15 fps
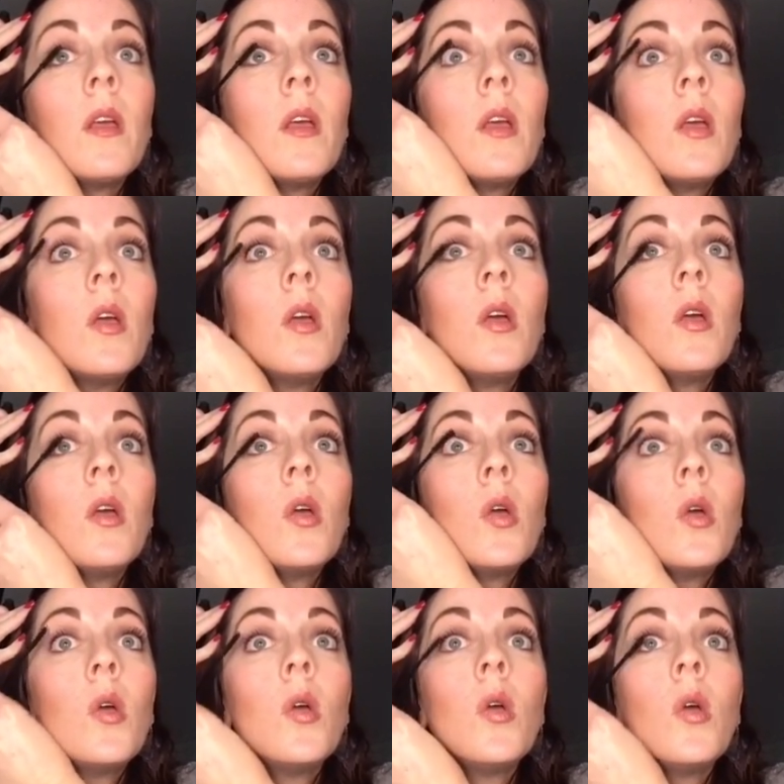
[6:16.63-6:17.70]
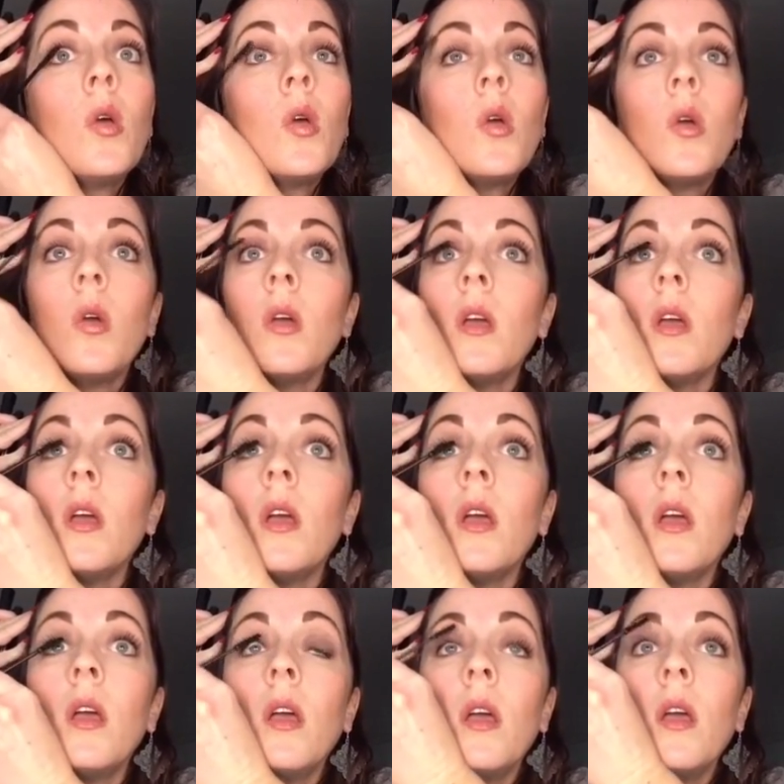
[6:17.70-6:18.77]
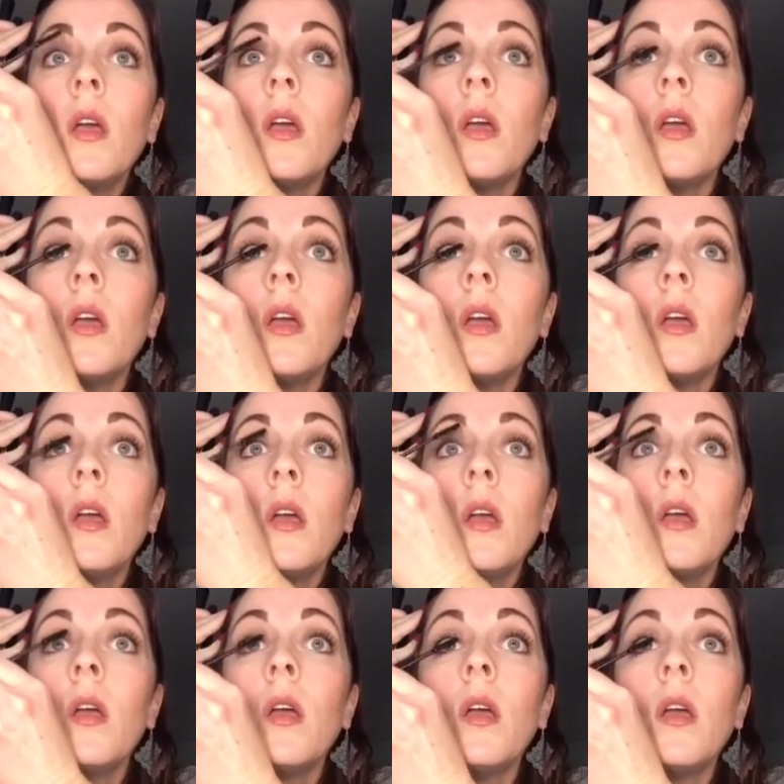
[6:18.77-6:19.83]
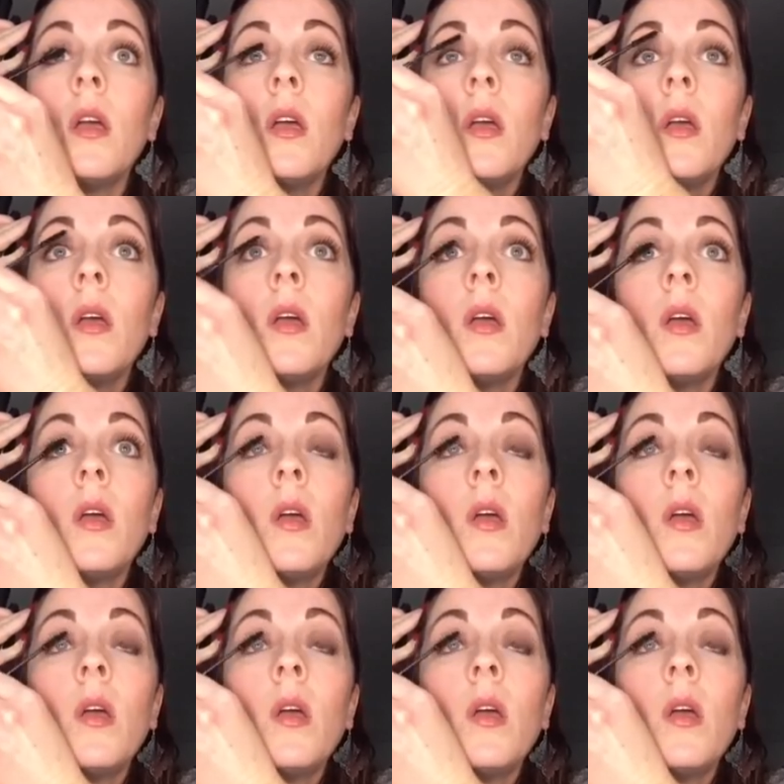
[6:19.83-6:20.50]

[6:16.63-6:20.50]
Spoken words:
No one is speaking in this clip.